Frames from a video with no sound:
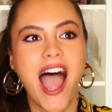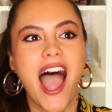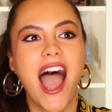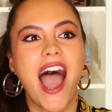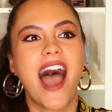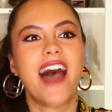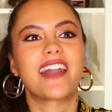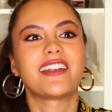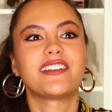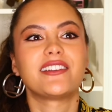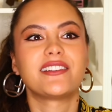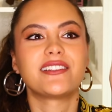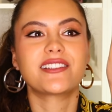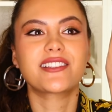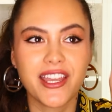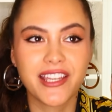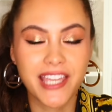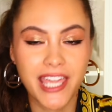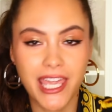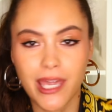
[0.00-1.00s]

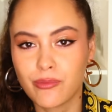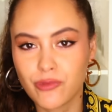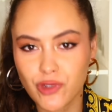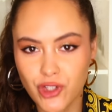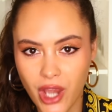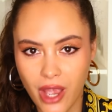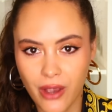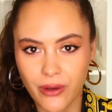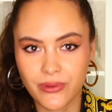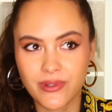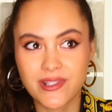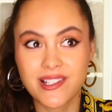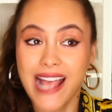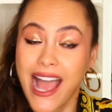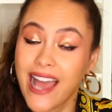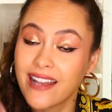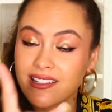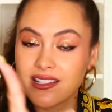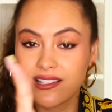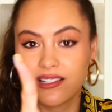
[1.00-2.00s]
and Kim Jones
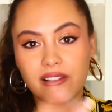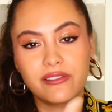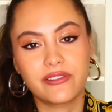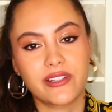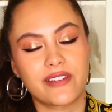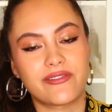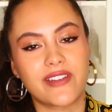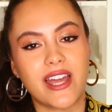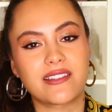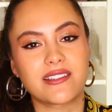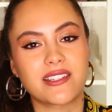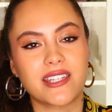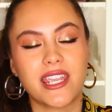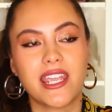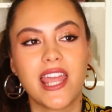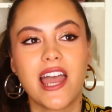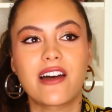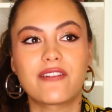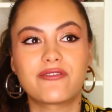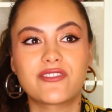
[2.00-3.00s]
and Sylvia
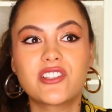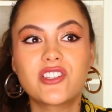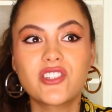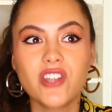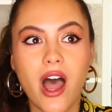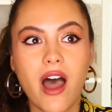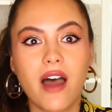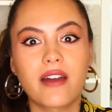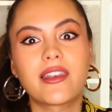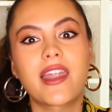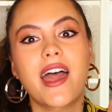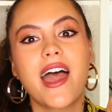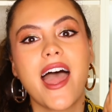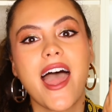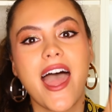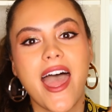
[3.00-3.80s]
Fendi have done